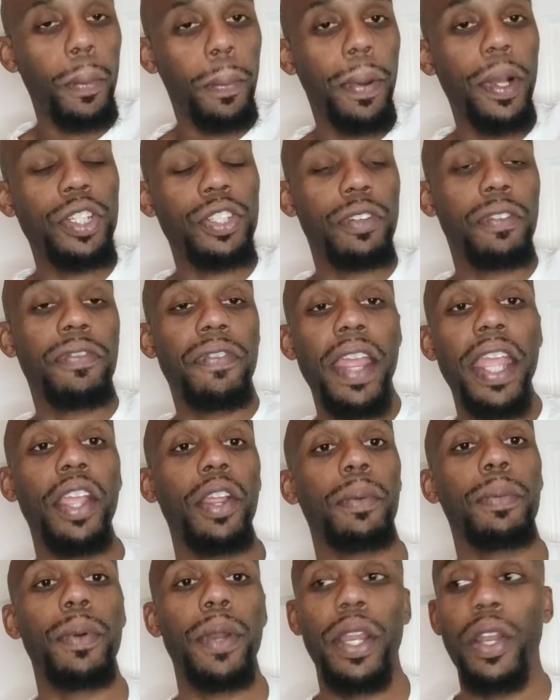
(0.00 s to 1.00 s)
put your
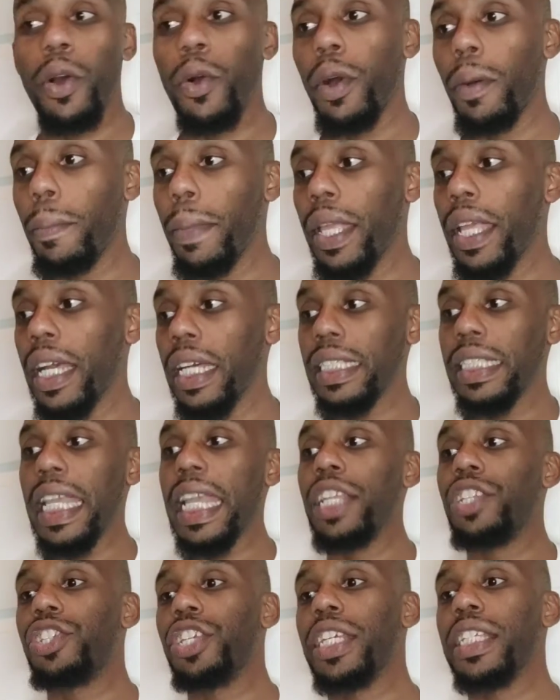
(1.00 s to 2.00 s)
fingerprint on, because
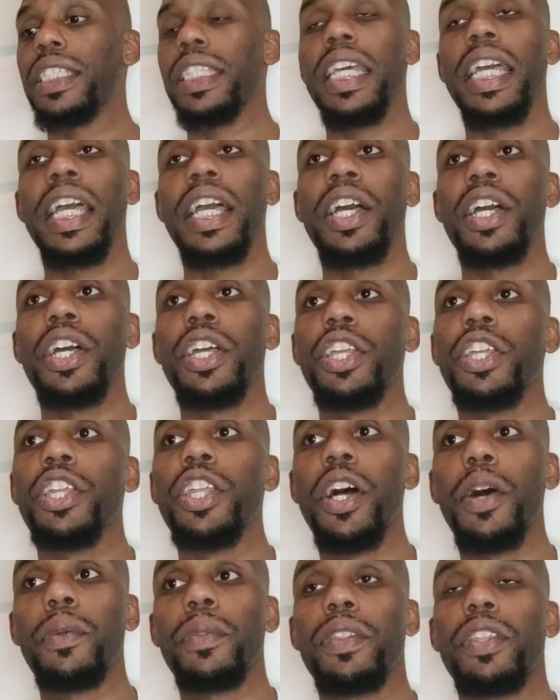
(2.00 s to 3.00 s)
it's just,
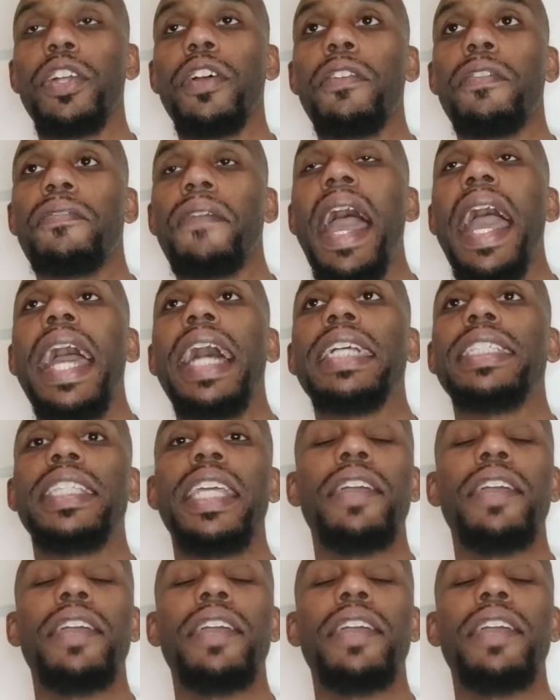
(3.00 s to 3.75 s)
they're fast.